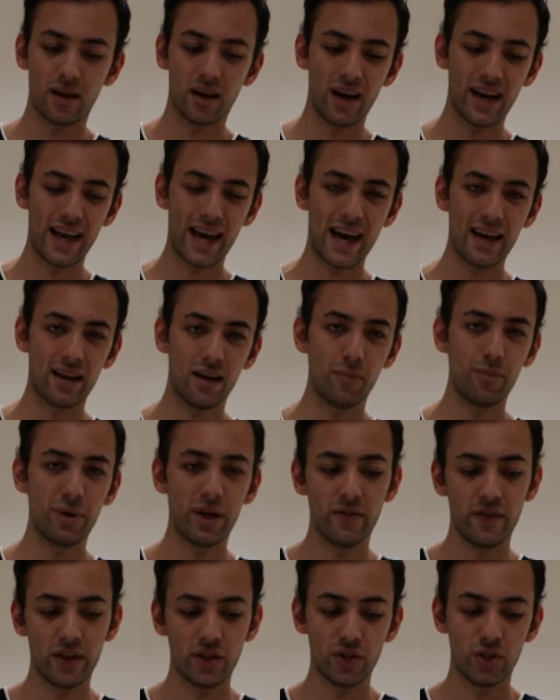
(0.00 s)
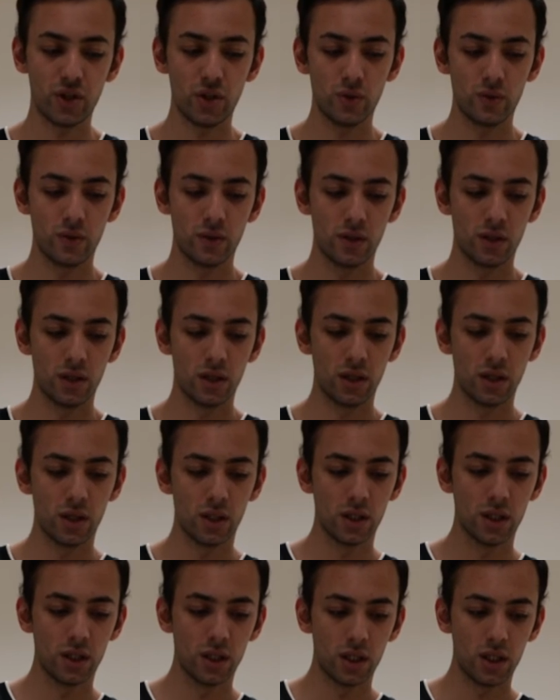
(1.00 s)
I had a bit of an issue.
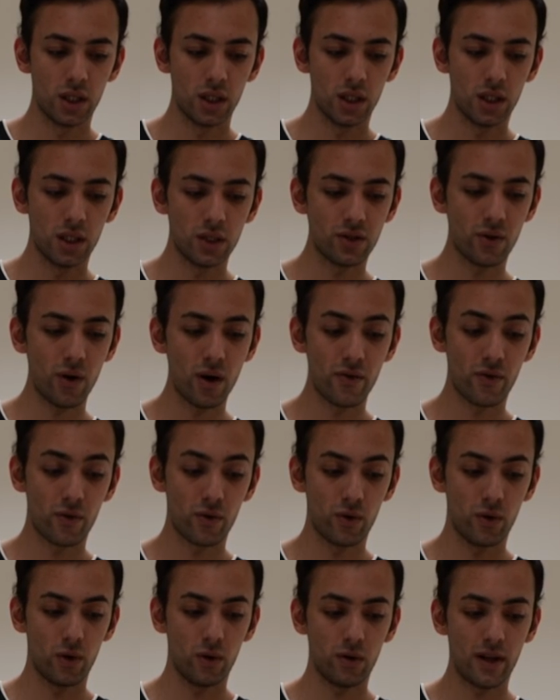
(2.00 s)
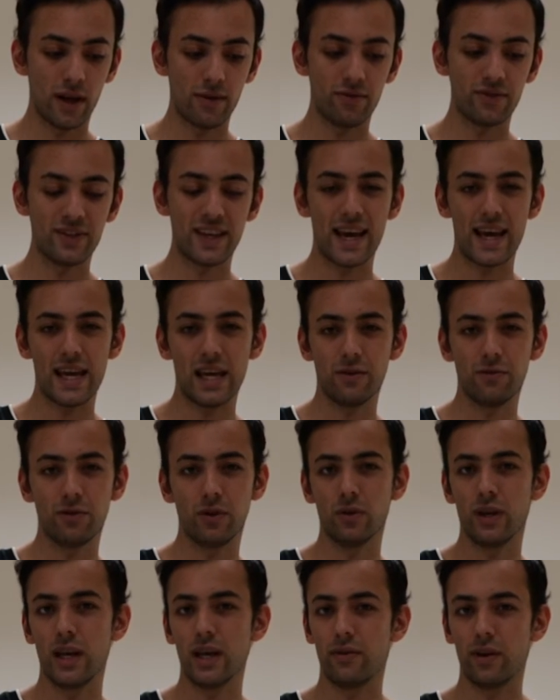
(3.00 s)
So overall, I'd say if
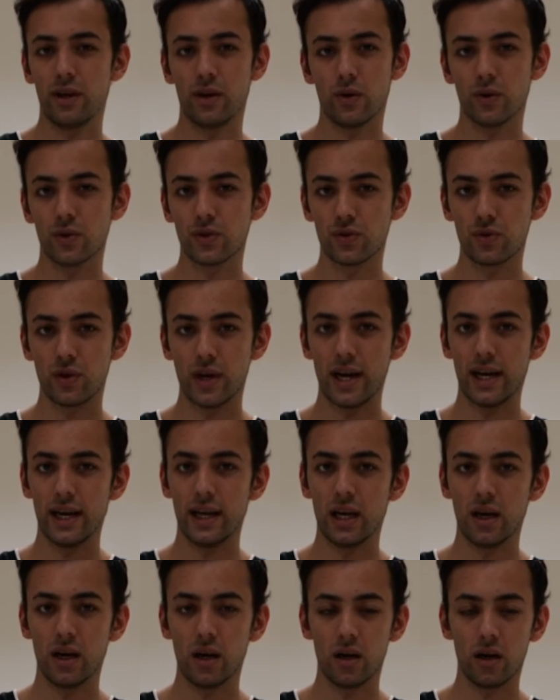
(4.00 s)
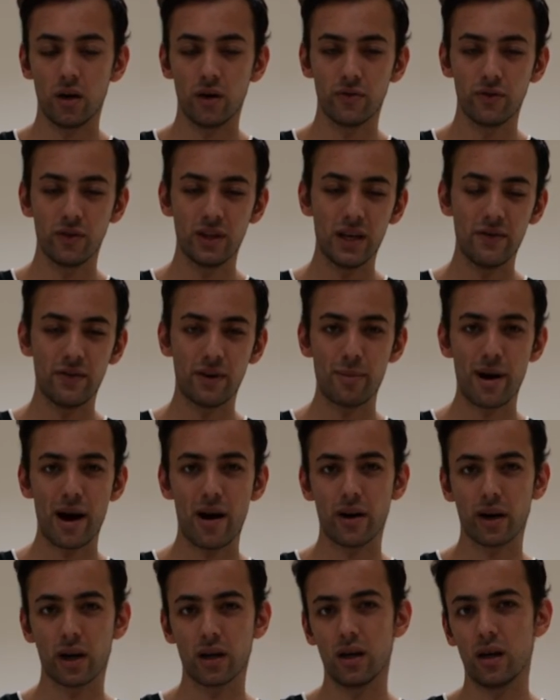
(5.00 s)
you live in Australia, or if you live in
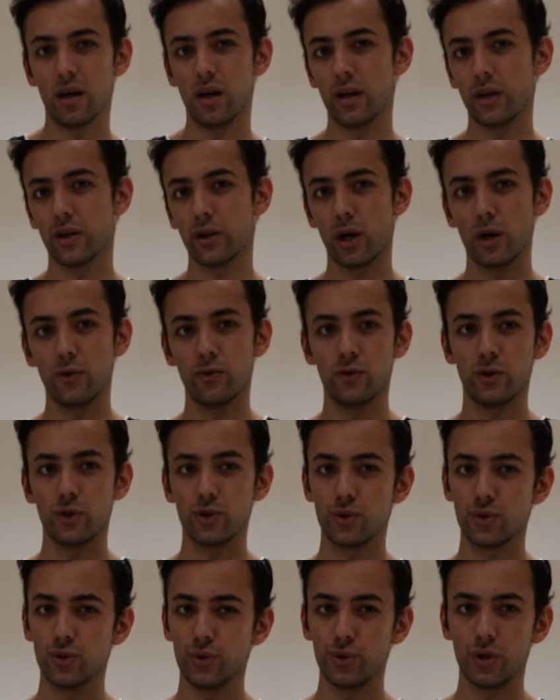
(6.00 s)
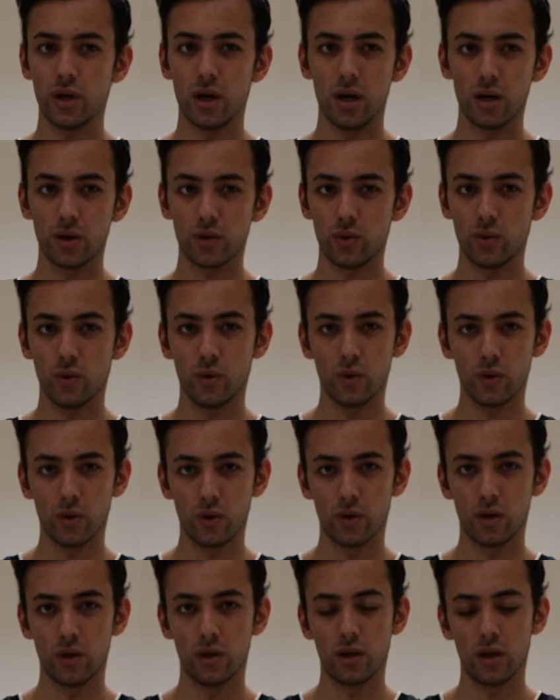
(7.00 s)
America, go for TrueDark
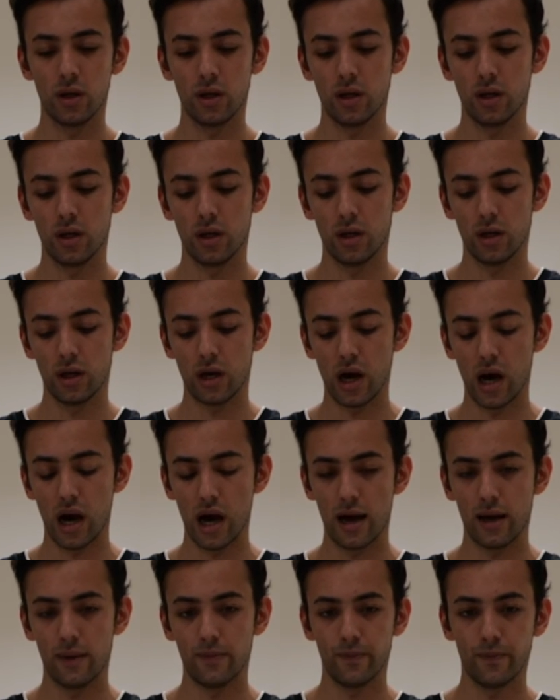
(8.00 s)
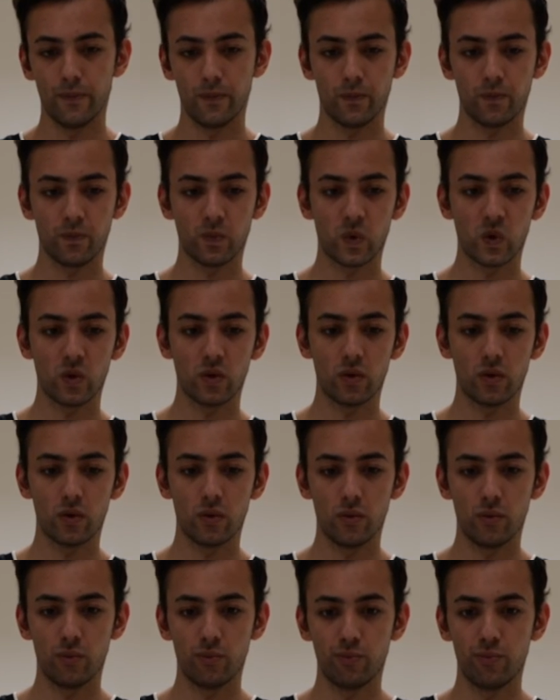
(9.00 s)
or
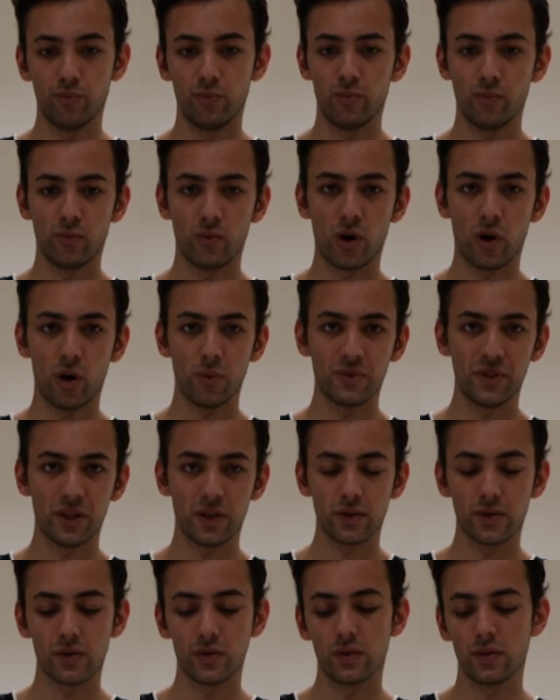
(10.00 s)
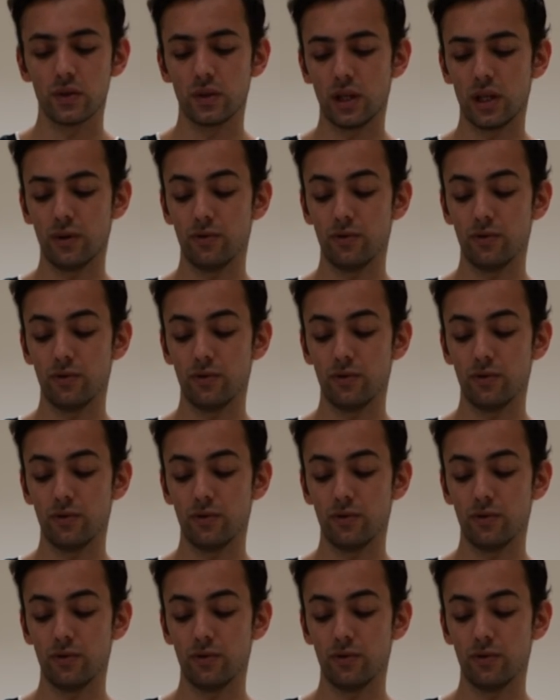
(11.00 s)
raw optics.